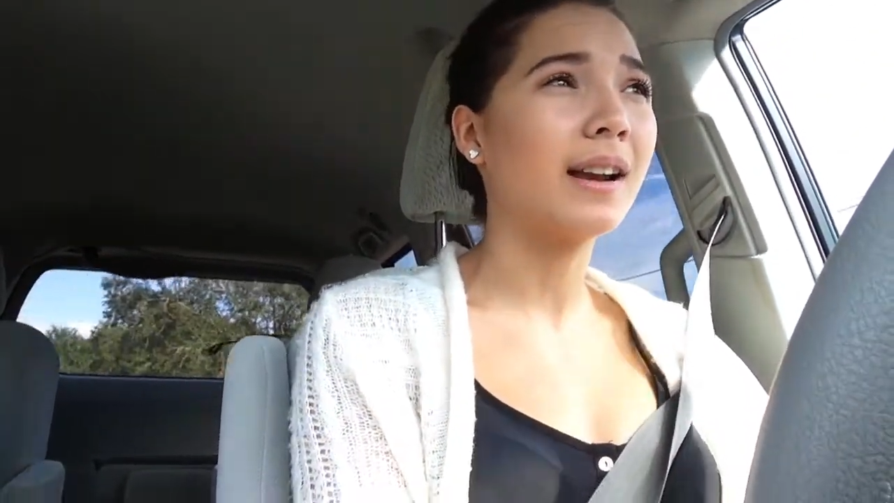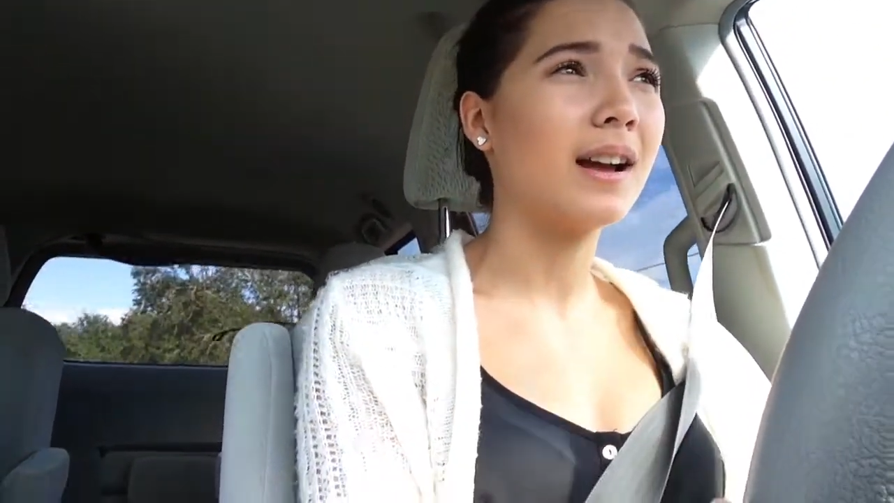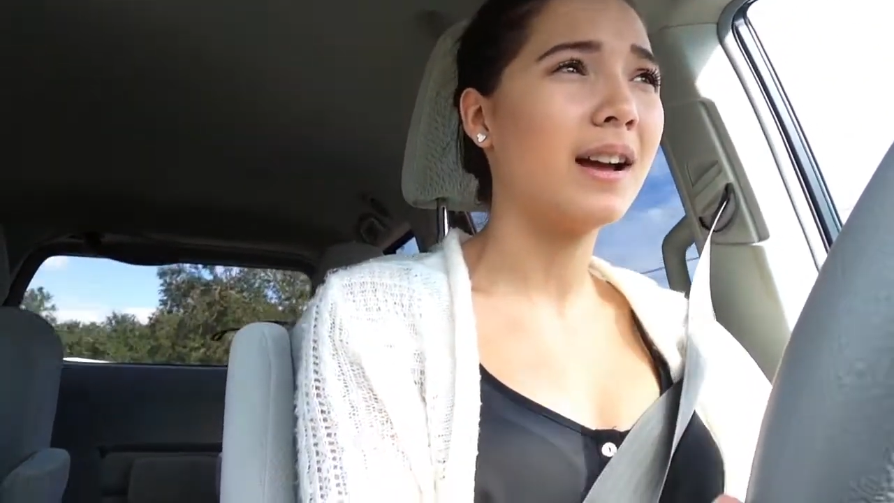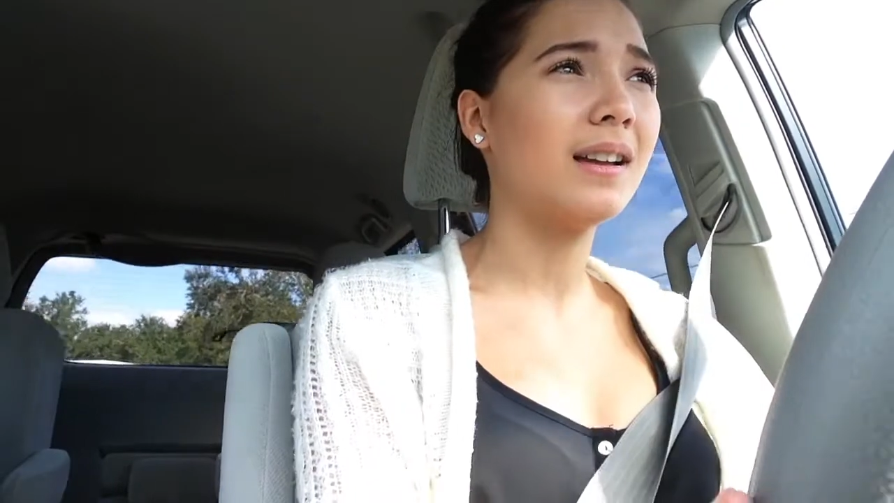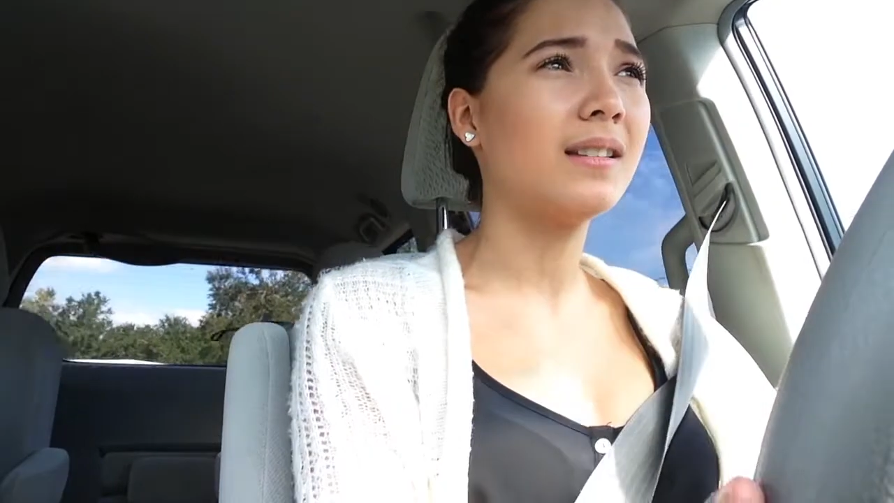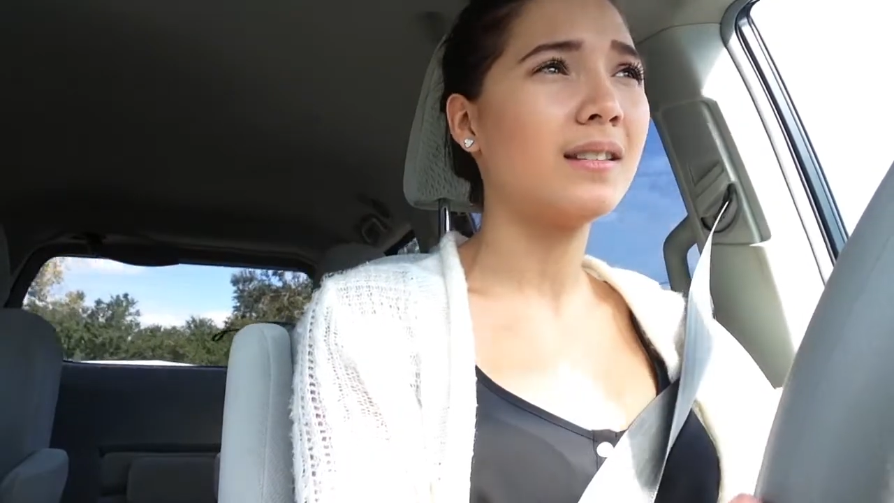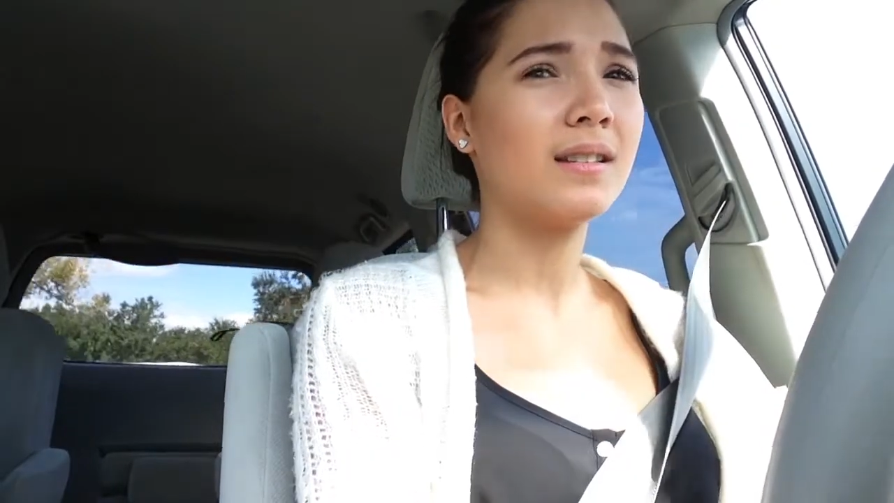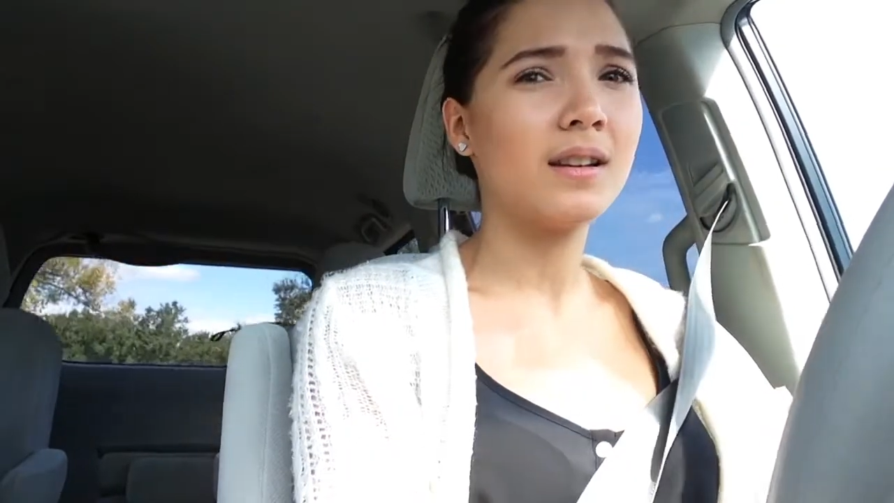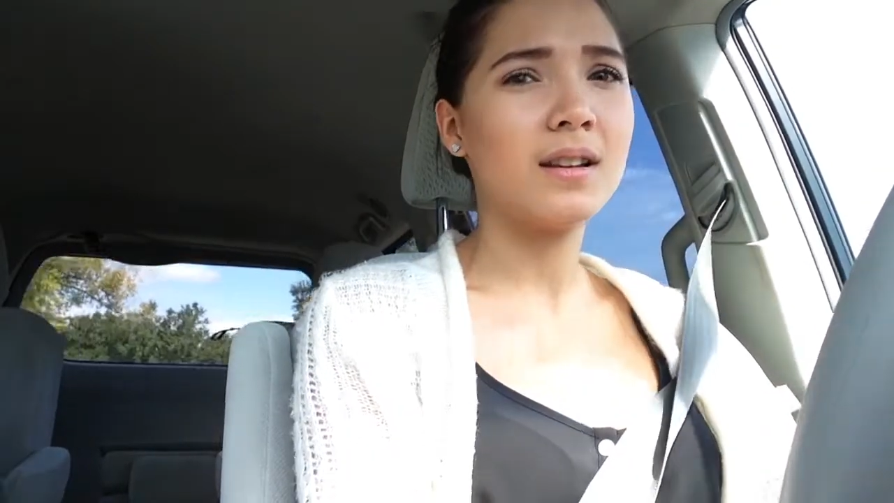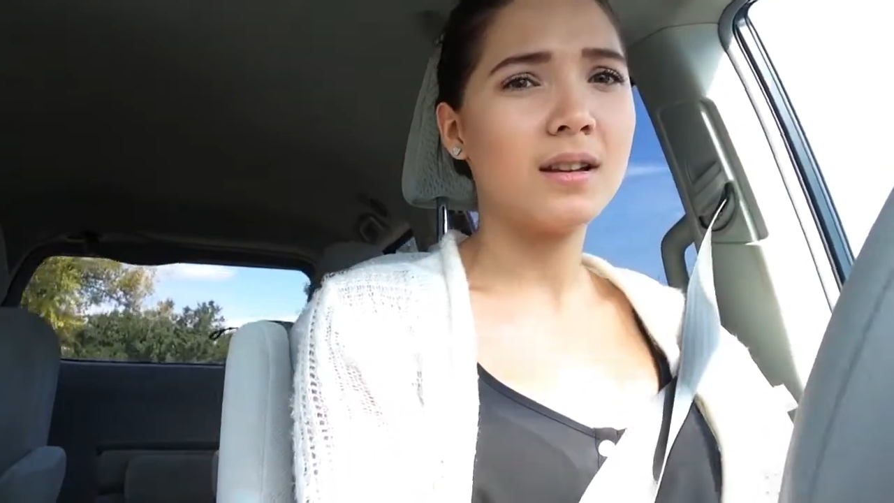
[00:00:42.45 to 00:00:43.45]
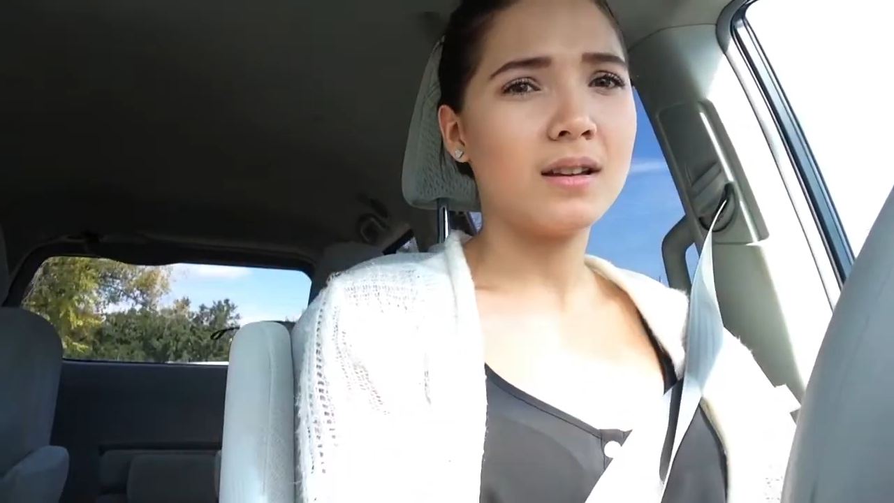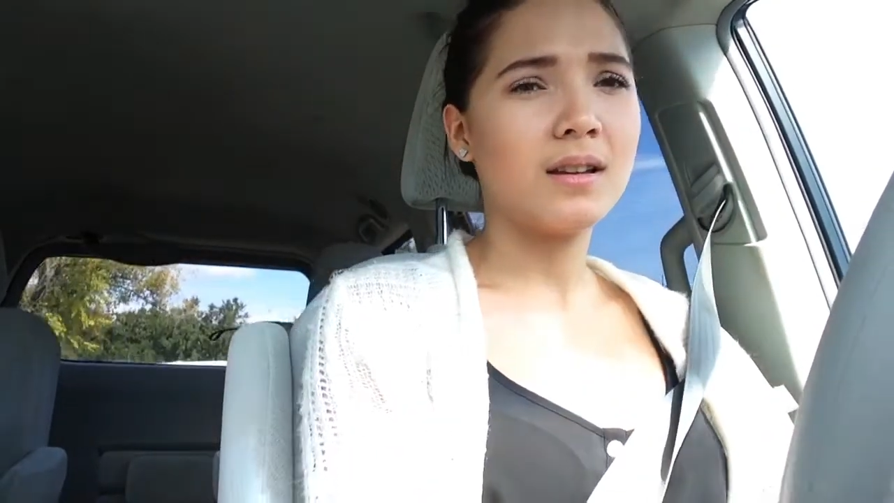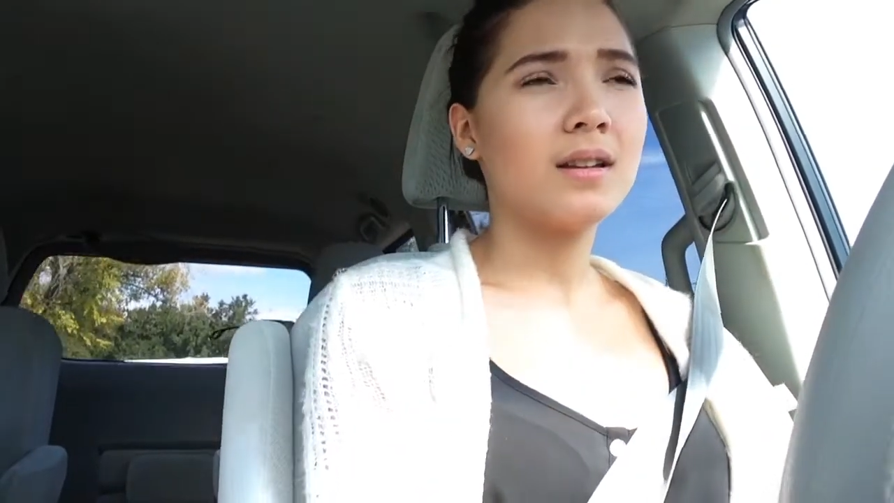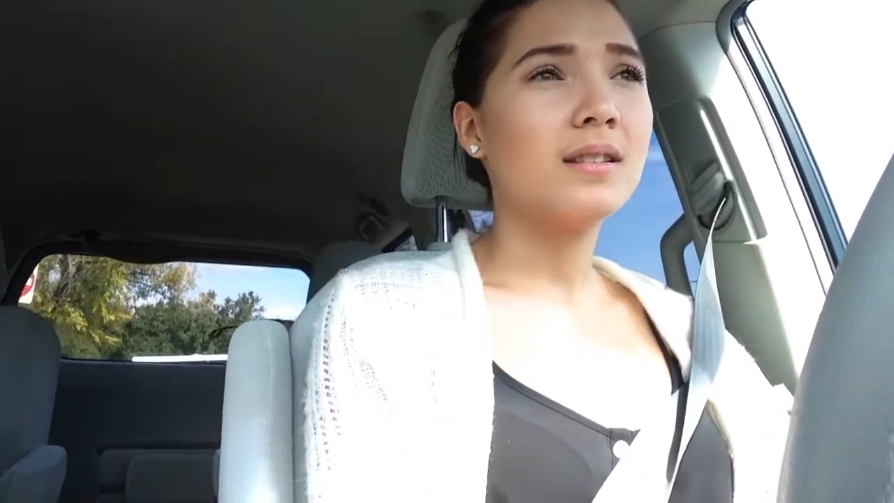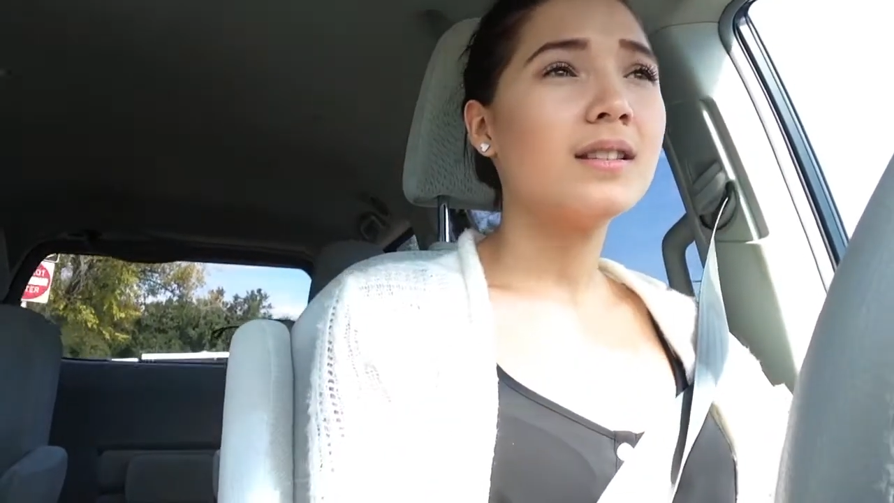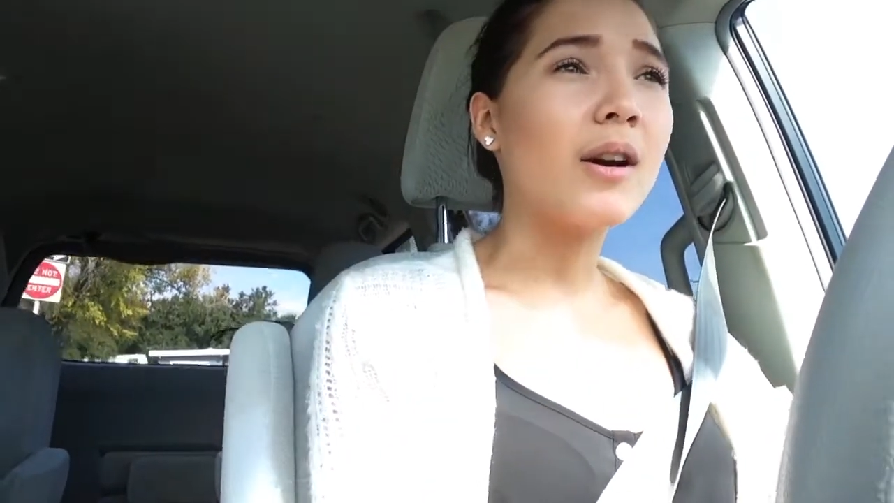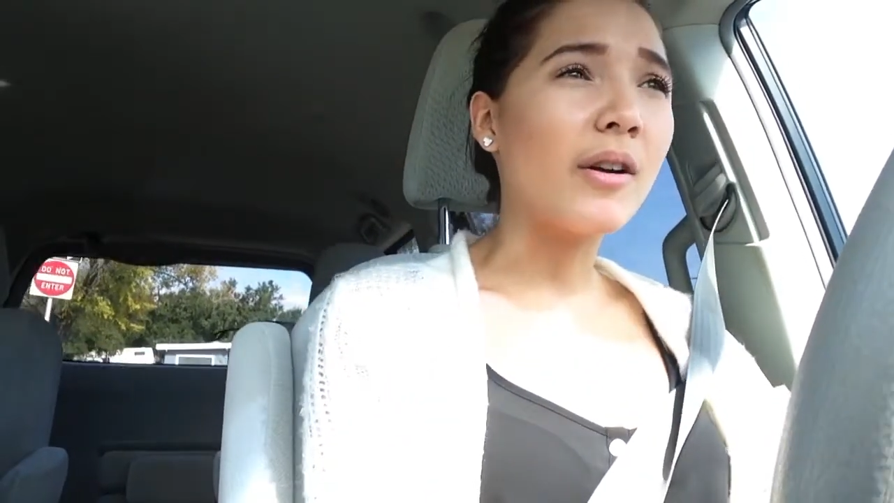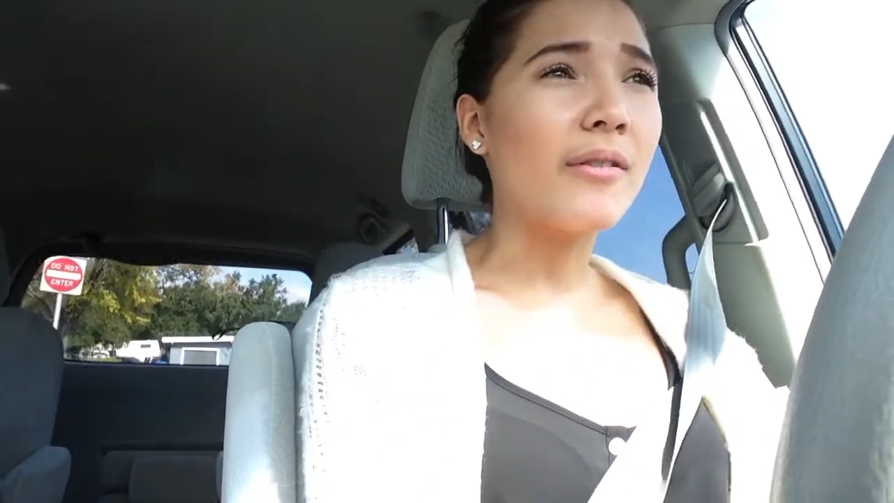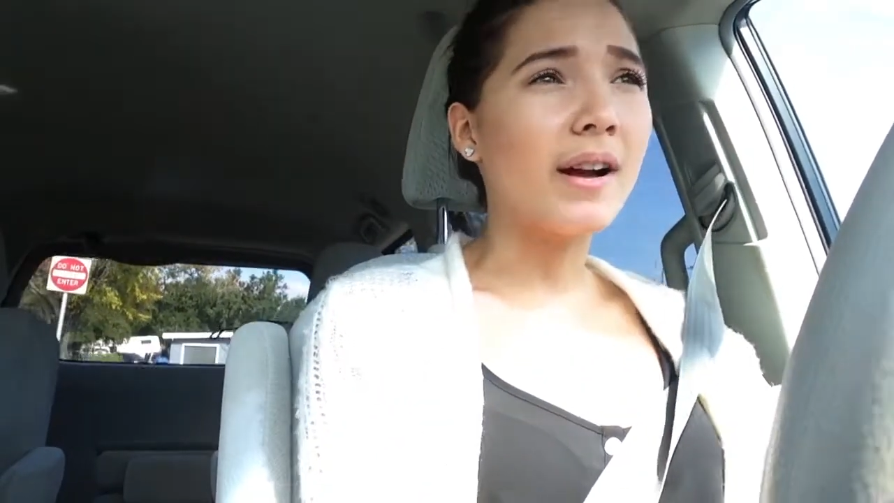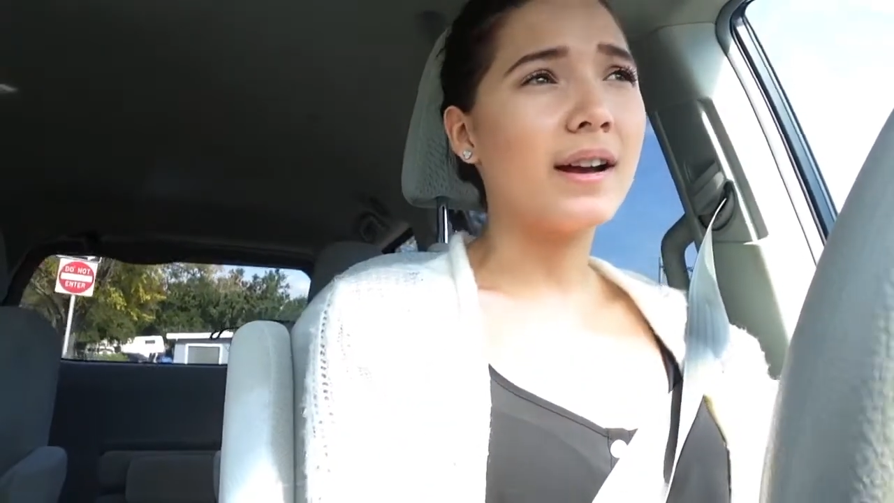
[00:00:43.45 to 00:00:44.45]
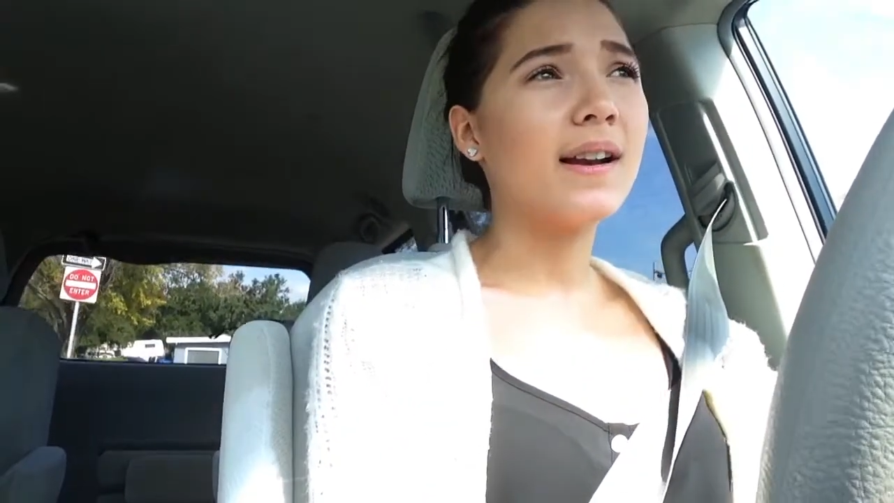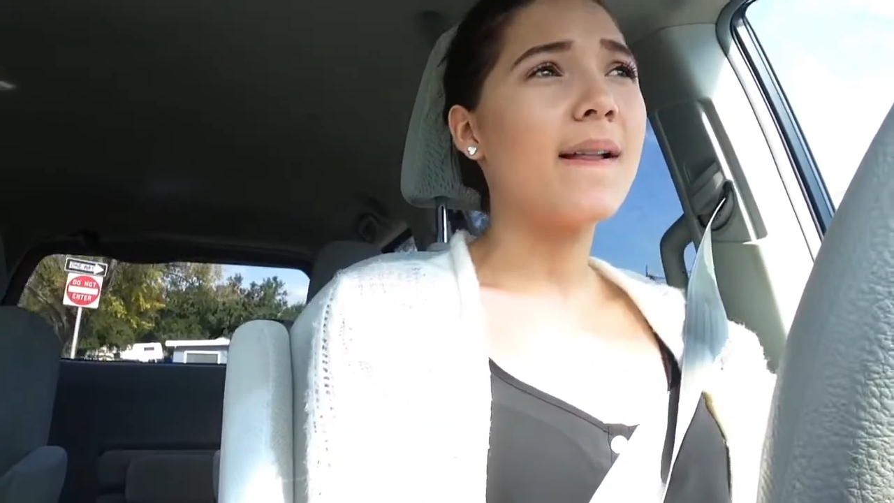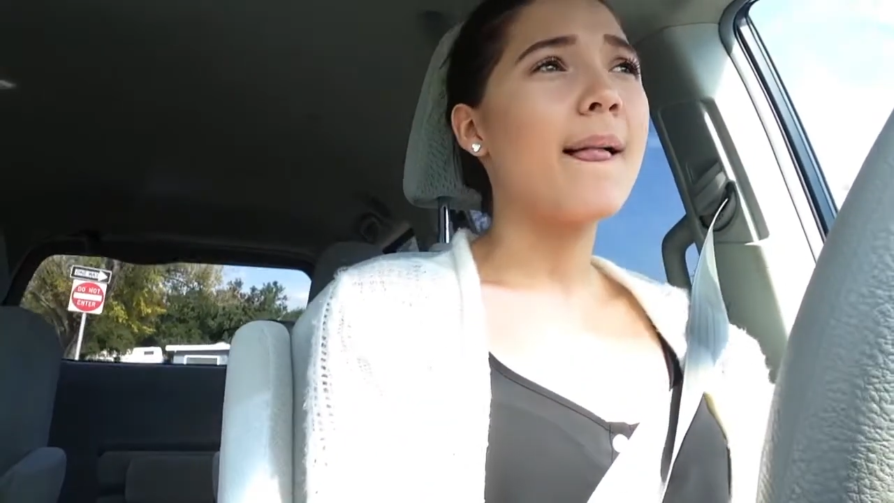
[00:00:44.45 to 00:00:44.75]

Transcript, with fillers: guys. terrifying.